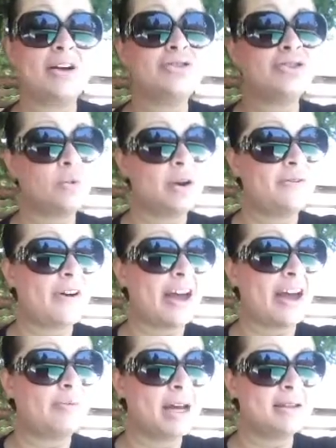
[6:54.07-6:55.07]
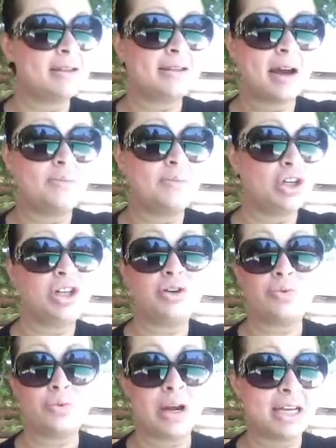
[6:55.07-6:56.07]
So in 5 months, I'm good
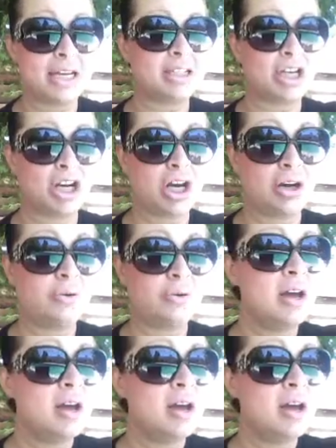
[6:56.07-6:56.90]
and ready to go.